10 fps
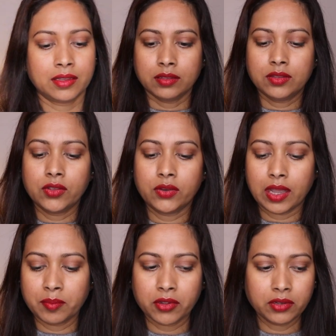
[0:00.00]
So
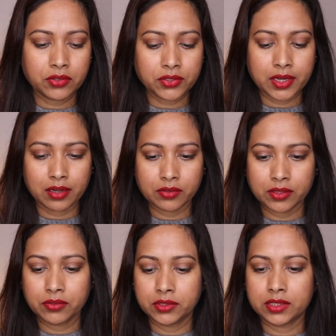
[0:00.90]
I'm going to start with
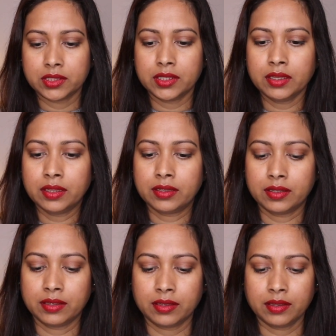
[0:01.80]
Gucci,
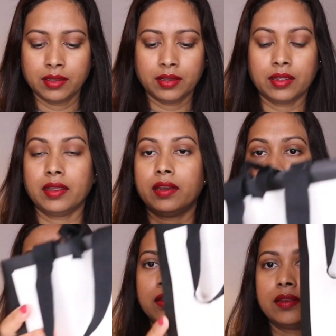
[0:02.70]
and
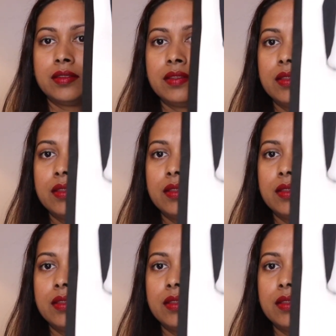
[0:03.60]
here is